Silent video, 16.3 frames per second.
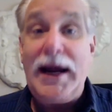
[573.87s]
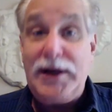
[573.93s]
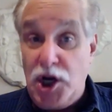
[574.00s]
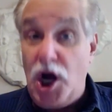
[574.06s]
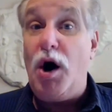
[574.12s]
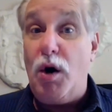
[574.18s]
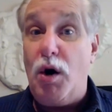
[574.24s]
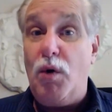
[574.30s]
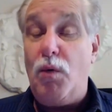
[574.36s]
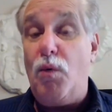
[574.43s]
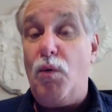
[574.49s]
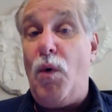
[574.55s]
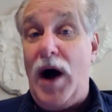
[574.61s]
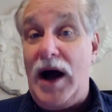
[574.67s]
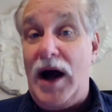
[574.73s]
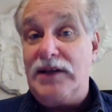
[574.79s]
I
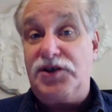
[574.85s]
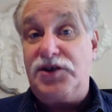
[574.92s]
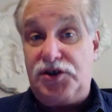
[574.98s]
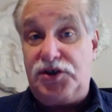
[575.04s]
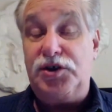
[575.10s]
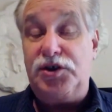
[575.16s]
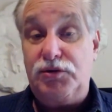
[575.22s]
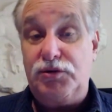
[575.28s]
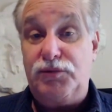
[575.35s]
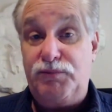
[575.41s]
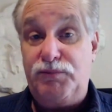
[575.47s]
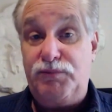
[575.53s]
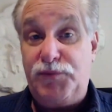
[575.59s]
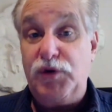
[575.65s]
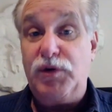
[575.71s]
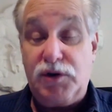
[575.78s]
know wants to
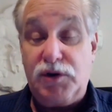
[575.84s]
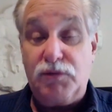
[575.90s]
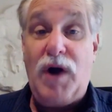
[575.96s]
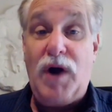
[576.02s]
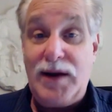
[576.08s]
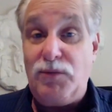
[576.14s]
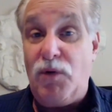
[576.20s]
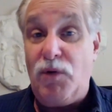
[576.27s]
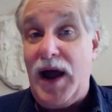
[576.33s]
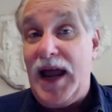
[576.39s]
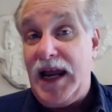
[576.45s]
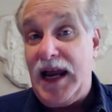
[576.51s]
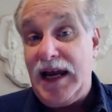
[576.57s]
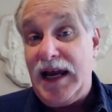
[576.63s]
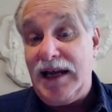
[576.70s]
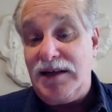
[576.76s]
do it the right
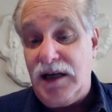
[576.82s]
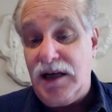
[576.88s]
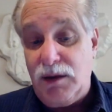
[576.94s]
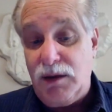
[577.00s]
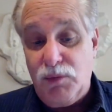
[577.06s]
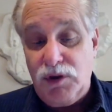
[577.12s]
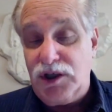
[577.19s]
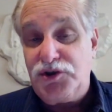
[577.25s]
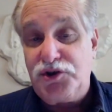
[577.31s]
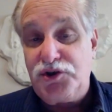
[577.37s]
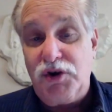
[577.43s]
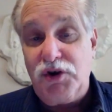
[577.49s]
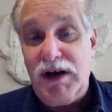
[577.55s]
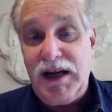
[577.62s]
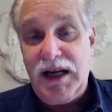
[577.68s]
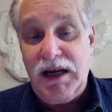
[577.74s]
way, and we'll
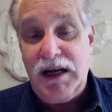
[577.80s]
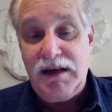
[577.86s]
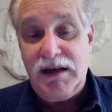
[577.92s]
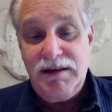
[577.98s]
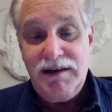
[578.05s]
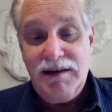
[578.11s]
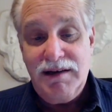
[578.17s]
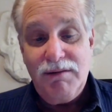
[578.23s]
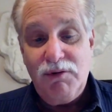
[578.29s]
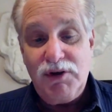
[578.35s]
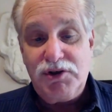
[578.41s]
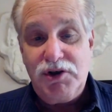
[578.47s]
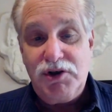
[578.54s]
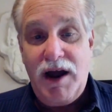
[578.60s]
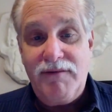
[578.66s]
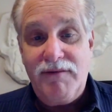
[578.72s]
enjoy
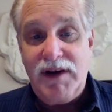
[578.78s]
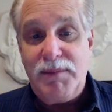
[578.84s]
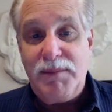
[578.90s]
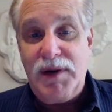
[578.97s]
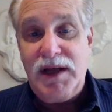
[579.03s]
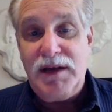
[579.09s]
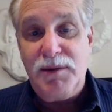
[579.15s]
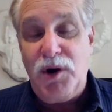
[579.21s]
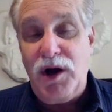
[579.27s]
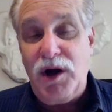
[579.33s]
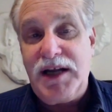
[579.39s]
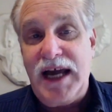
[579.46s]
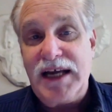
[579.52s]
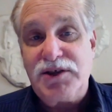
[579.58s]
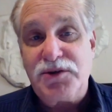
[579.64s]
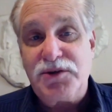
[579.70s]
having you be on the
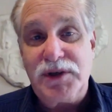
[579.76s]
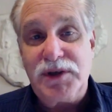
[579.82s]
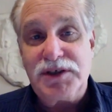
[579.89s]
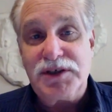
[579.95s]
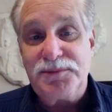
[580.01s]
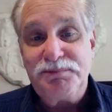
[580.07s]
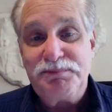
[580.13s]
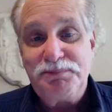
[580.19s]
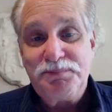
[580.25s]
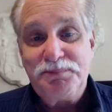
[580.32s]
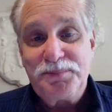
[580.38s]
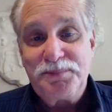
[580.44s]
broadcast with us.